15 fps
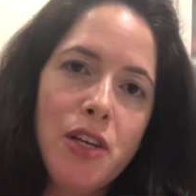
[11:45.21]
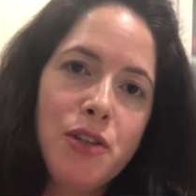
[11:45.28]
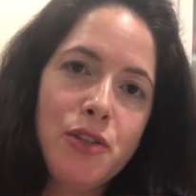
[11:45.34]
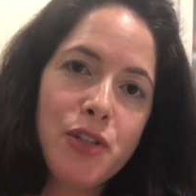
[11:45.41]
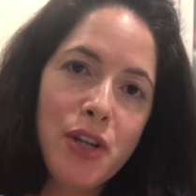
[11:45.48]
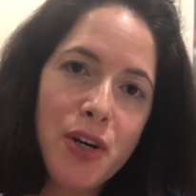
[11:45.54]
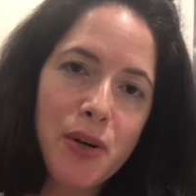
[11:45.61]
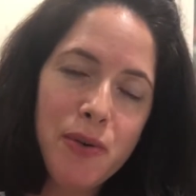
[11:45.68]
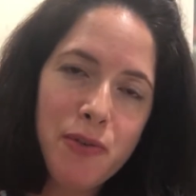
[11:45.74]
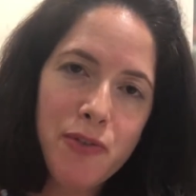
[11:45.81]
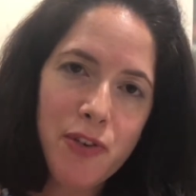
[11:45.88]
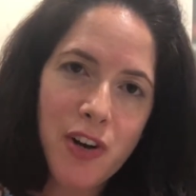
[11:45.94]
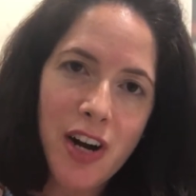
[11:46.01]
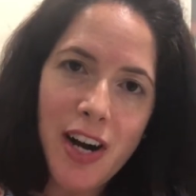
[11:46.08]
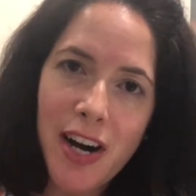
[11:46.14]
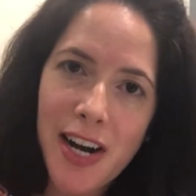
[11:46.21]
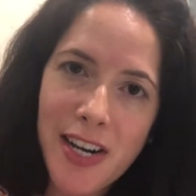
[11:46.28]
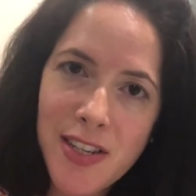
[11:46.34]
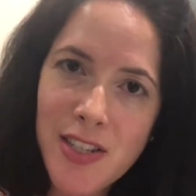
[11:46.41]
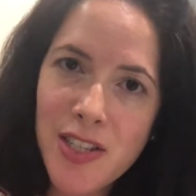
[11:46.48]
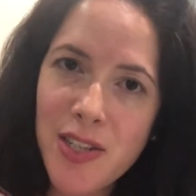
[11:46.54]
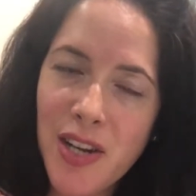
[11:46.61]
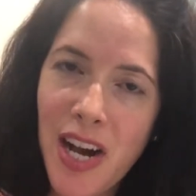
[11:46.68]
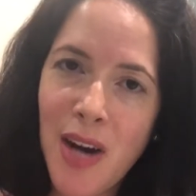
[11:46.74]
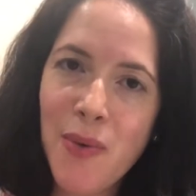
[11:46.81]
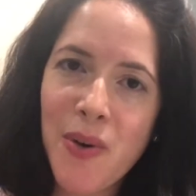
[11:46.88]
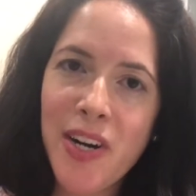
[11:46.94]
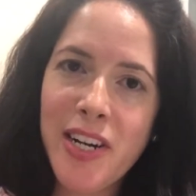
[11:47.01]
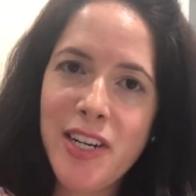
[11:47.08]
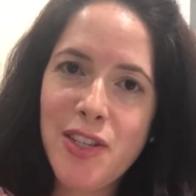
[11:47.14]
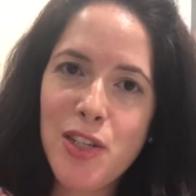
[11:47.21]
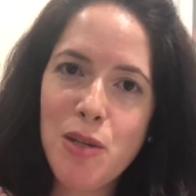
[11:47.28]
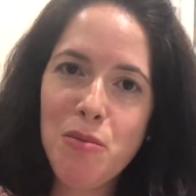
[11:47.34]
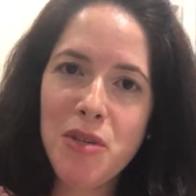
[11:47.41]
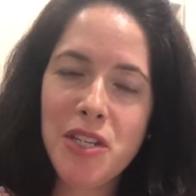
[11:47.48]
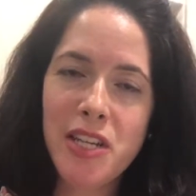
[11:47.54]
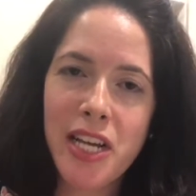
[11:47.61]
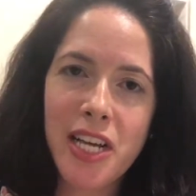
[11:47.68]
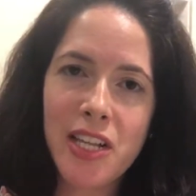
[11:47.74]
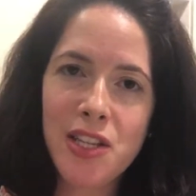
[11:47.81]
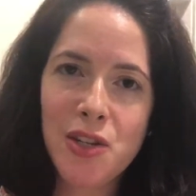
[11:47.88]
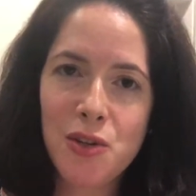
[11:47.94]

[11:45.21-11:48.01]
So for us, I wanted it to be like a little